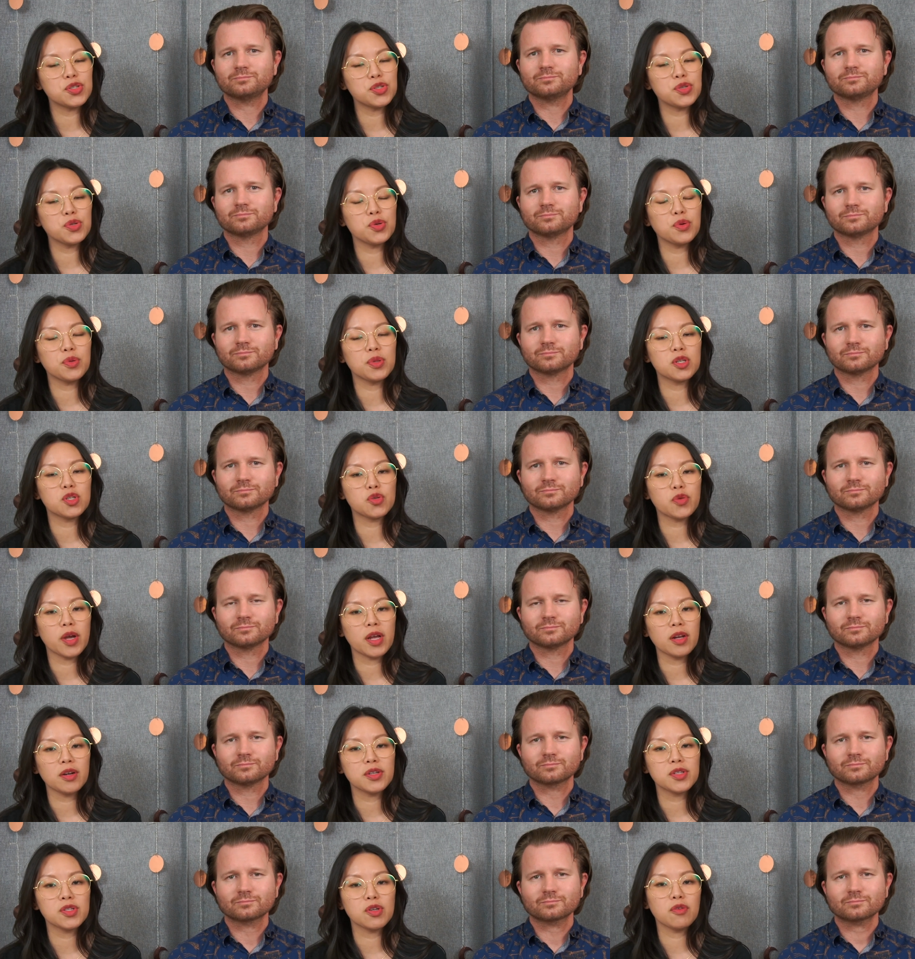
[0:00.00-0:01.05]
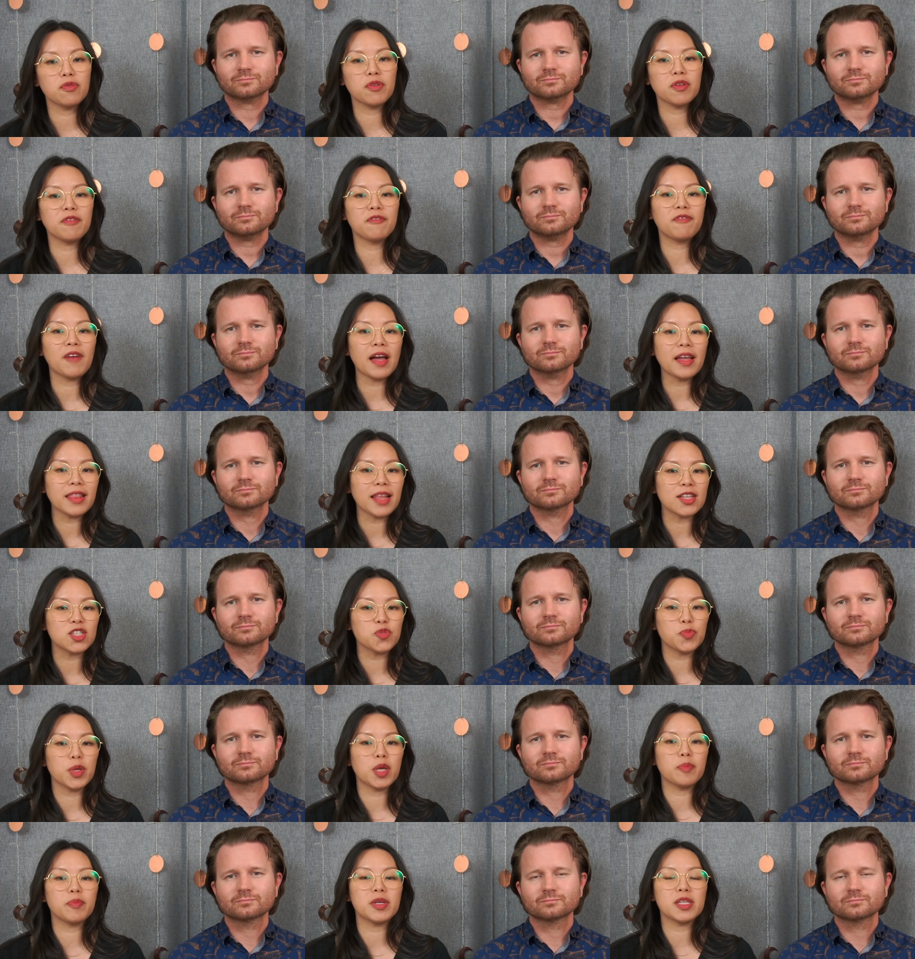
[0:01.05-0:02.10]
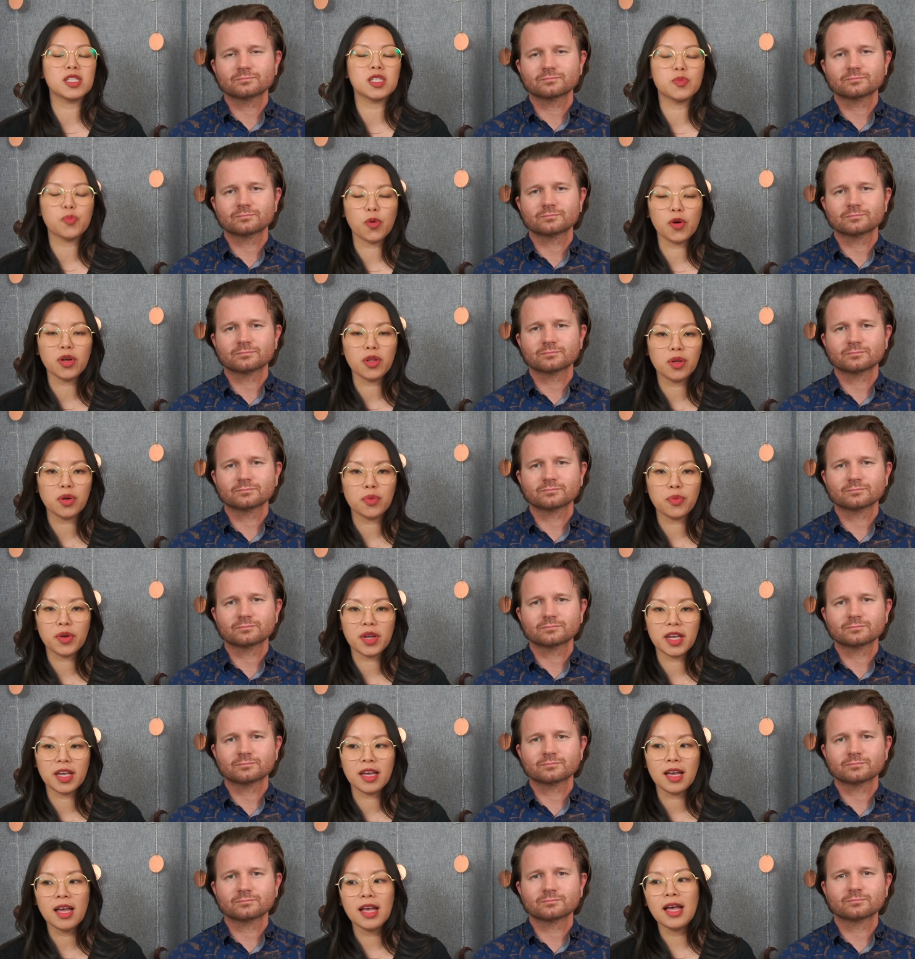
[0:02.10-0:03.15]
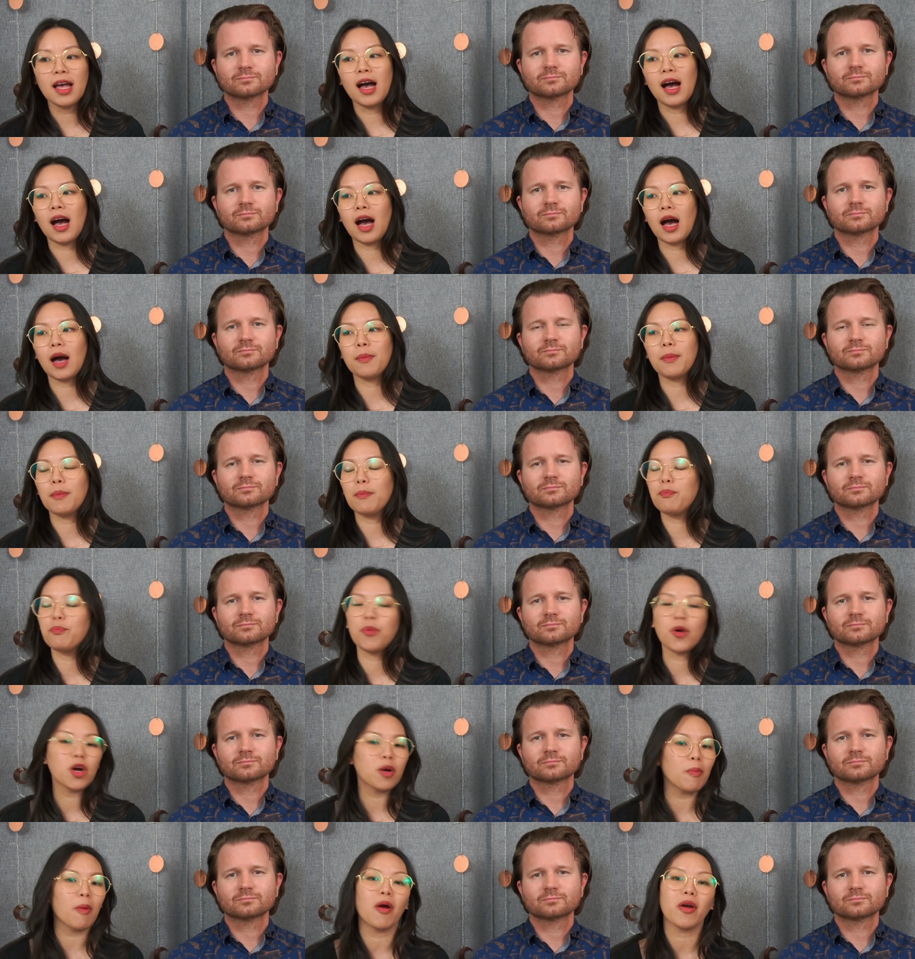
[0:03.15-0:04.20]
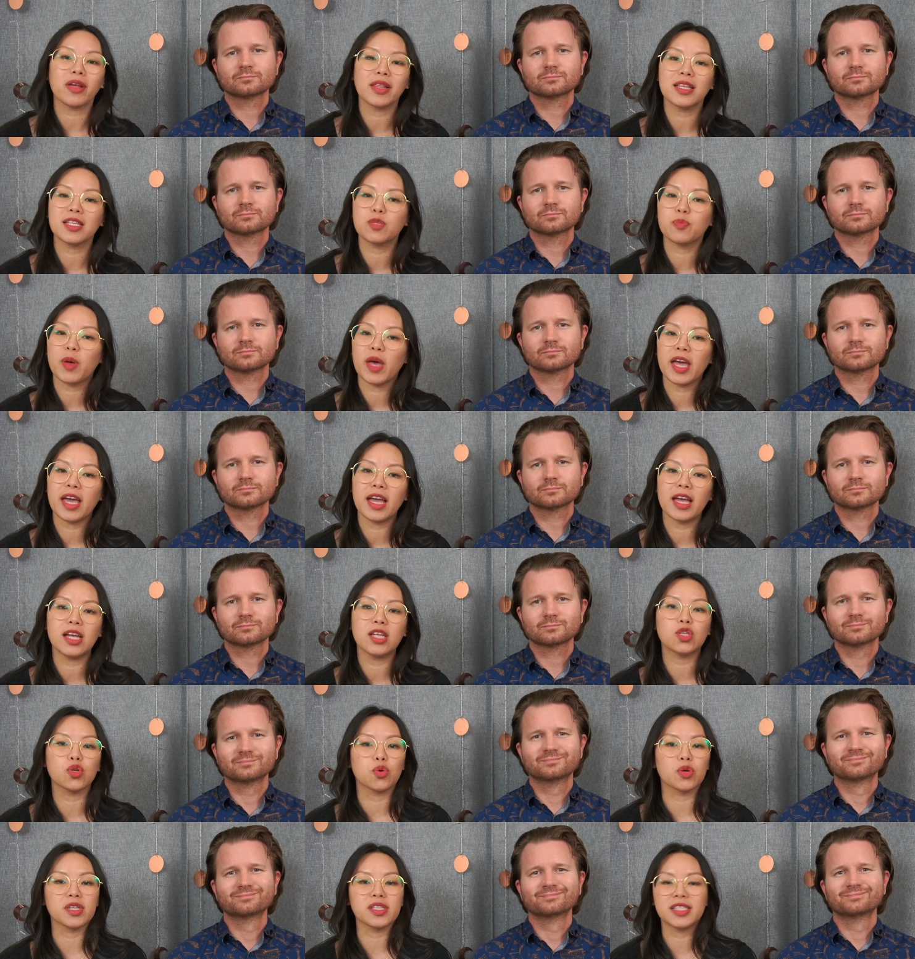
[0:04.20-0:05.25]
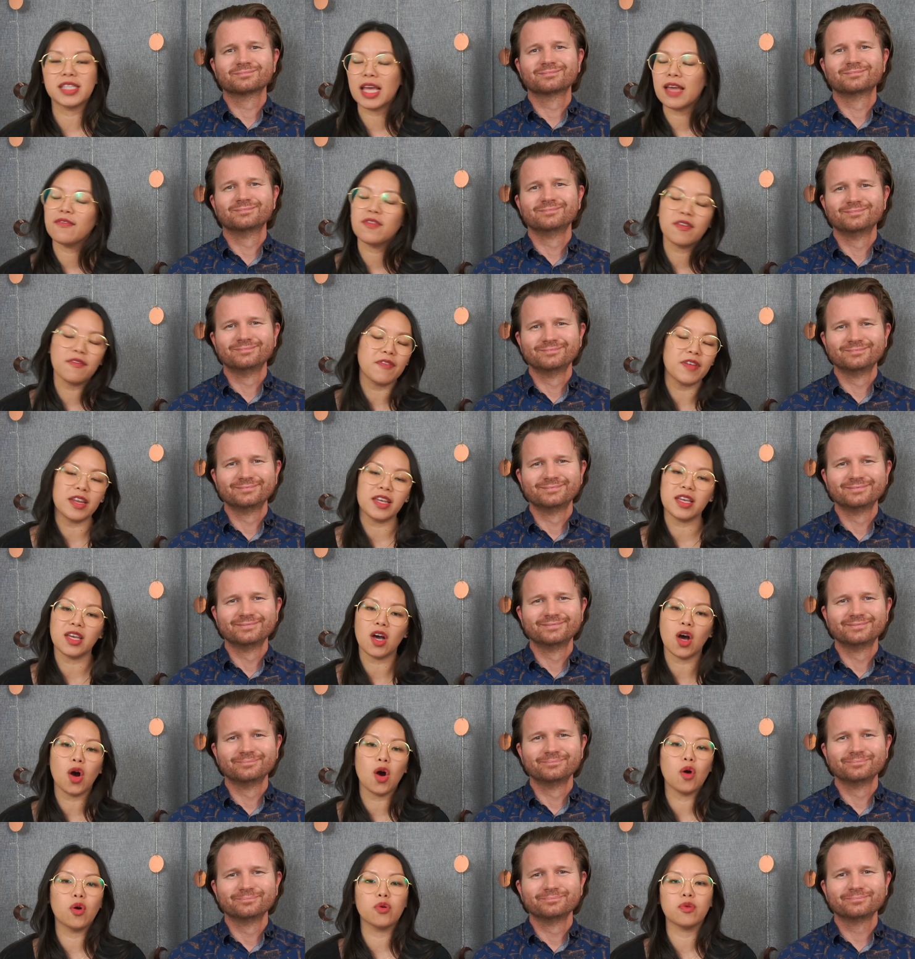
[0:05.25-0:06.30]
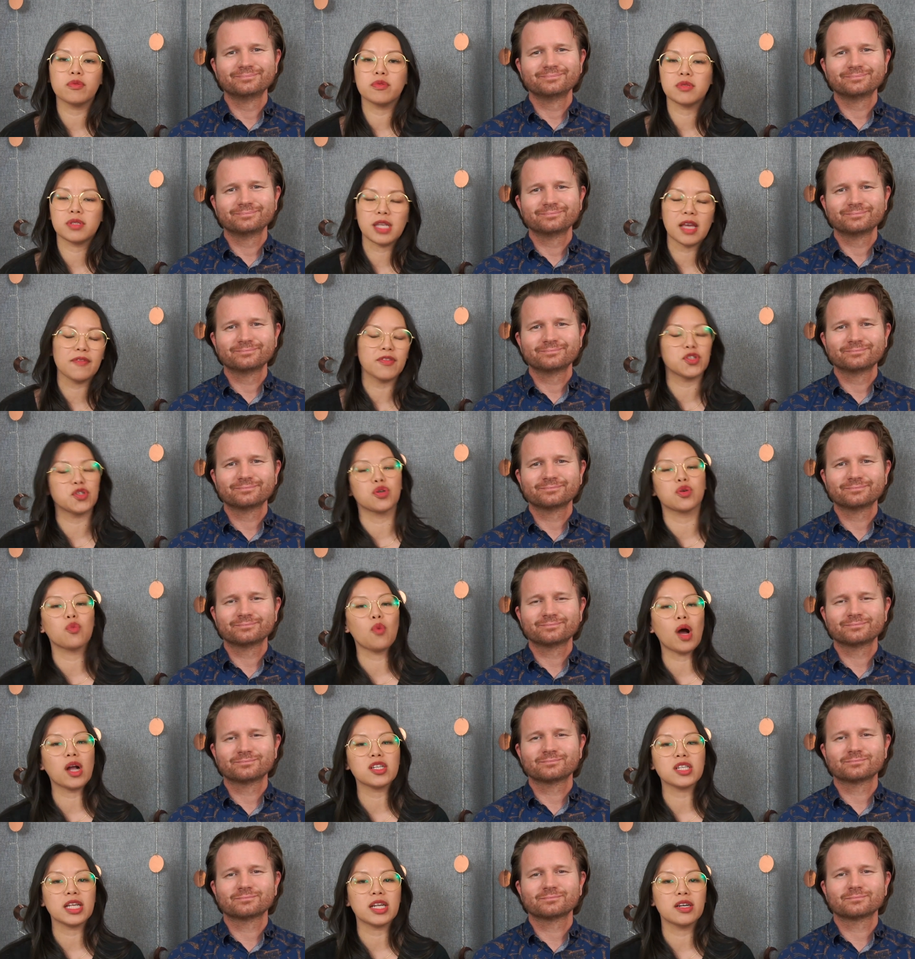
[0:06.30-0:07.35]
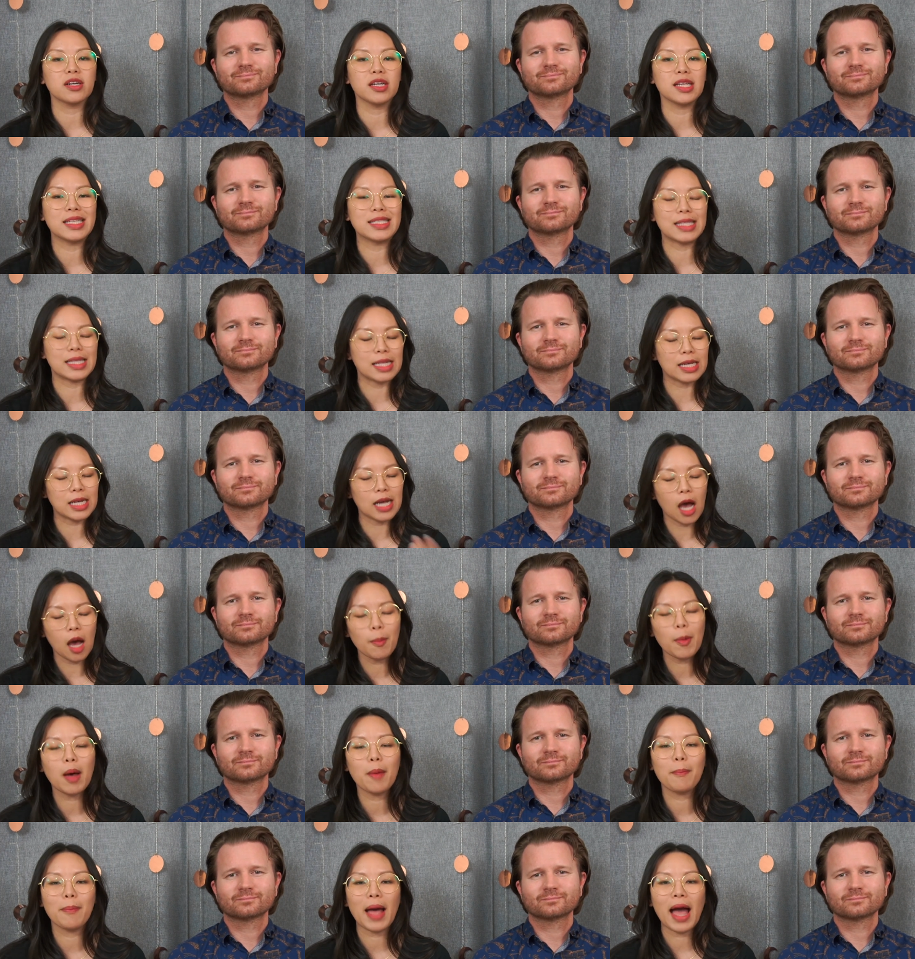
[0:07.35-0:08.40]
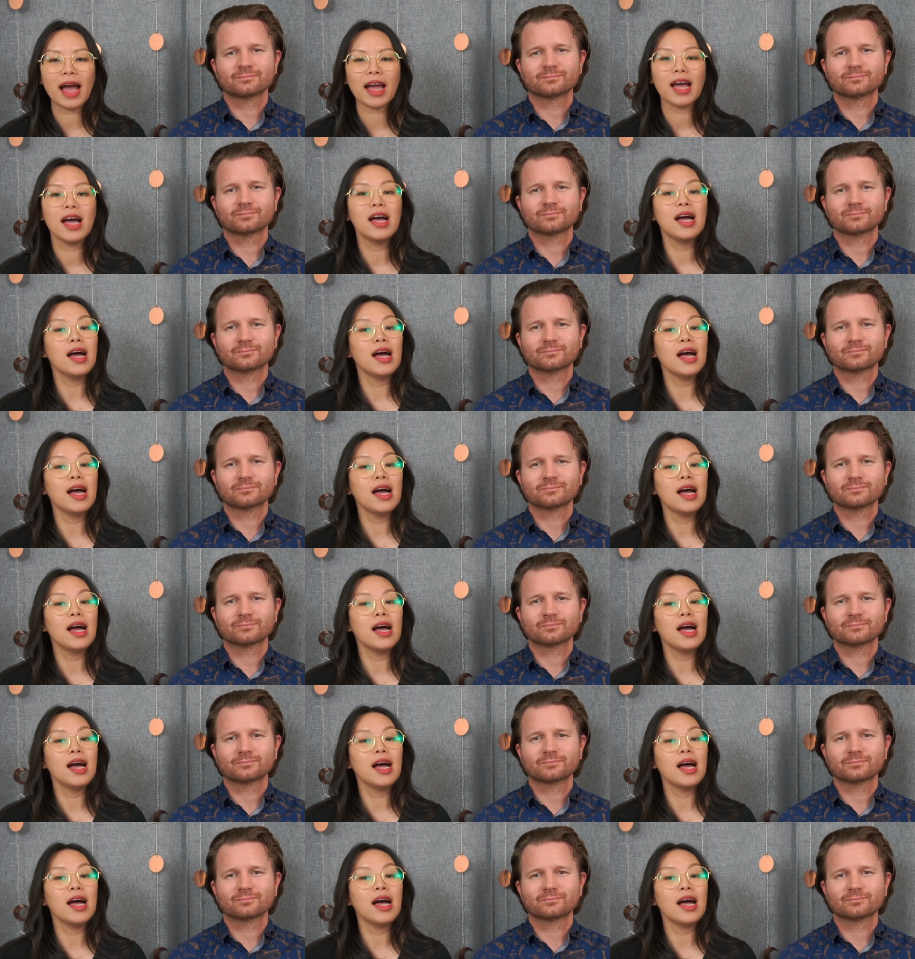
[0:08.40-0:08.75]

Speaker 1: to the trailer. So if you find that to be a bit spoilery, um, bookmark this page or save the video, save it to your watch later list, and then come on back.